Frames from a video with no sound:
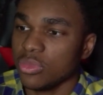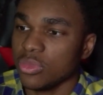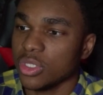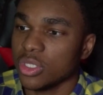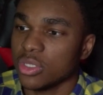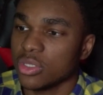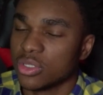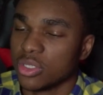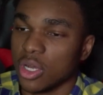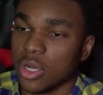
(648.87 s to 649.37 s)

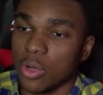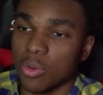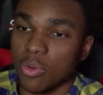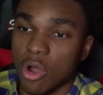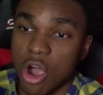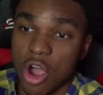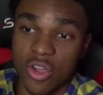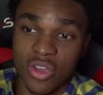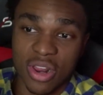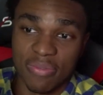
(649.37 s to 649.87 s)
So
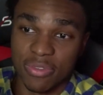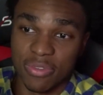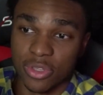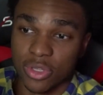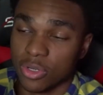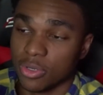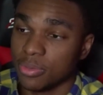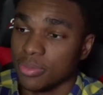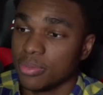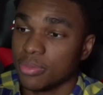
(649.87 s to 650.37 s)
all you have to
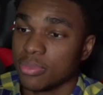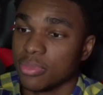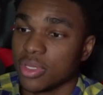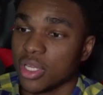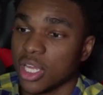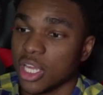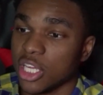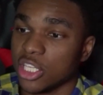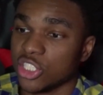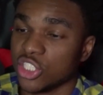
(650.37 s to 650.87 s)
do
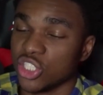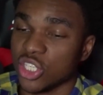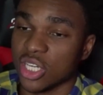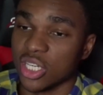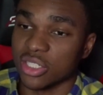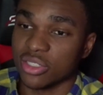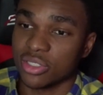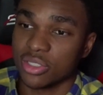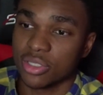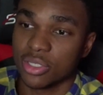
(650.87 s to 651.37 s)
is
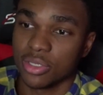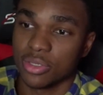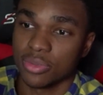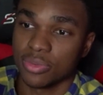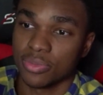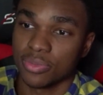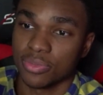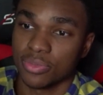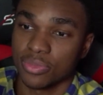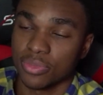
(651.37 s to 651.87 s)
just
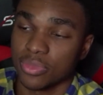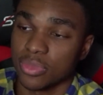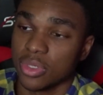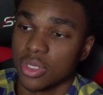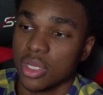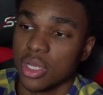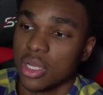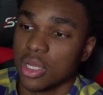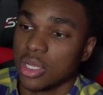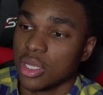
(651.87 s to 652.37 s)

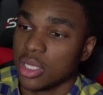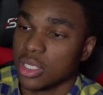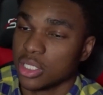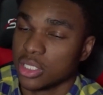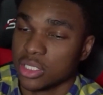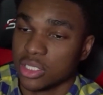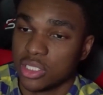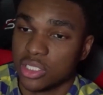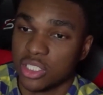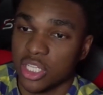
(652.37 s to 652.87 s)

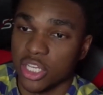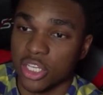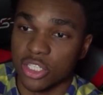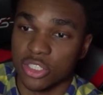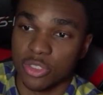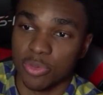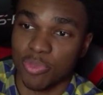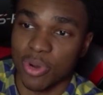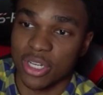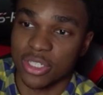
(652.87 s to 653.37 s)
take your
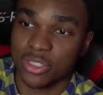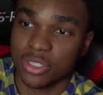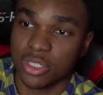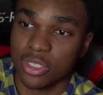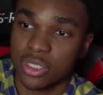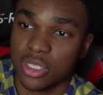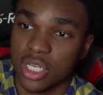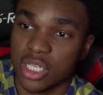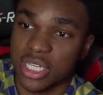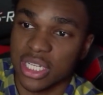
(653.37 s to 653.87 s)
suppressor,
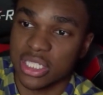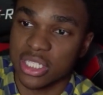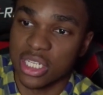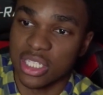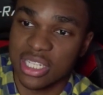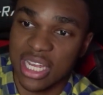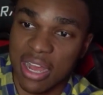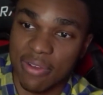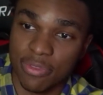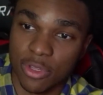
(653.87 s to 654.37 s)
because it does
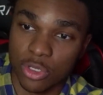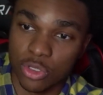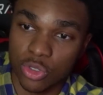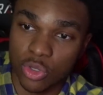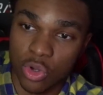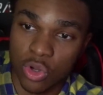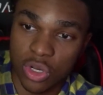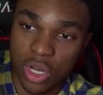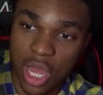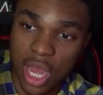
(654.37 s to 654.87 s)
have the
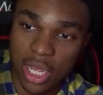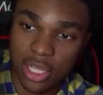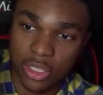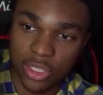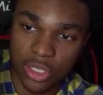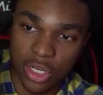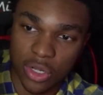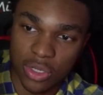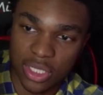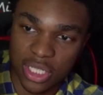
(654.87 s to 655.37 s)
dual lock. You
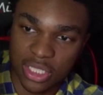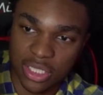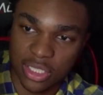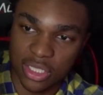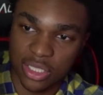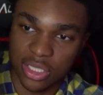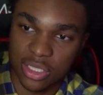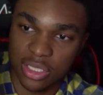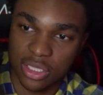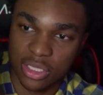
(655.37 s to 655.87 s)
know, this
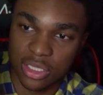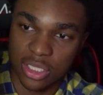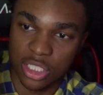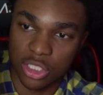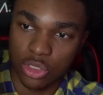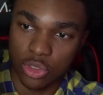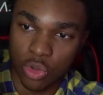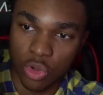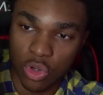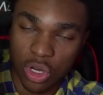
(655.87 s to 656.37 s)
is the
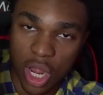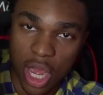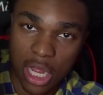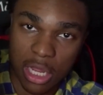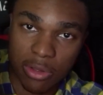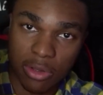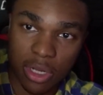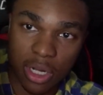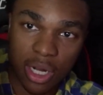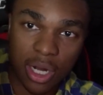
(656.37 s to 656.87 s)
dual lock
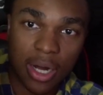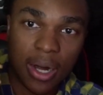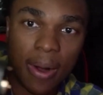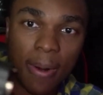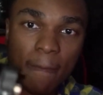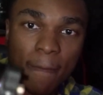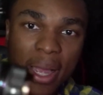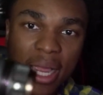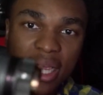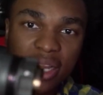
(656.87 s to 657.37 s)

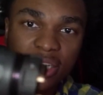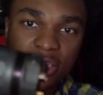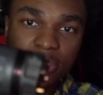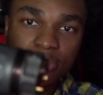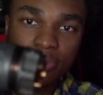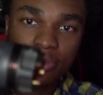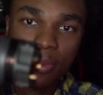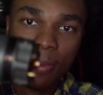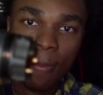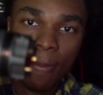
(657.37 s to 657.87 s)

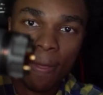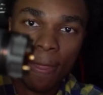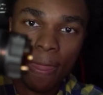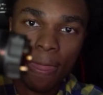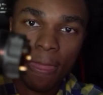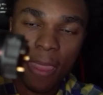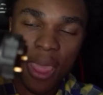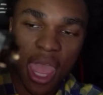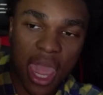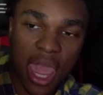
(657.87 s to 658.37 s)
mechanism,
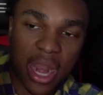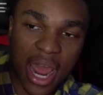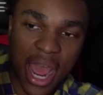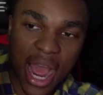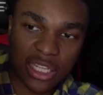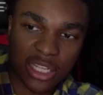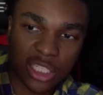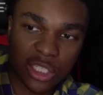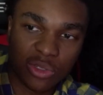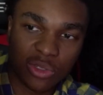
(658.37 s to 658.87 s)
and it
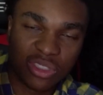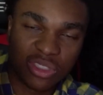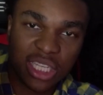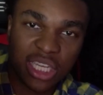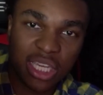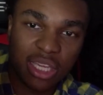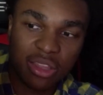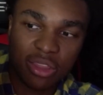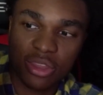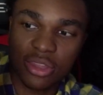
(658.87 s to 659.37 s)
has little
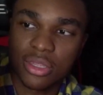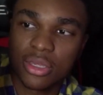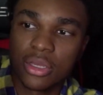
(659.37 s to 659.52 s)
teeth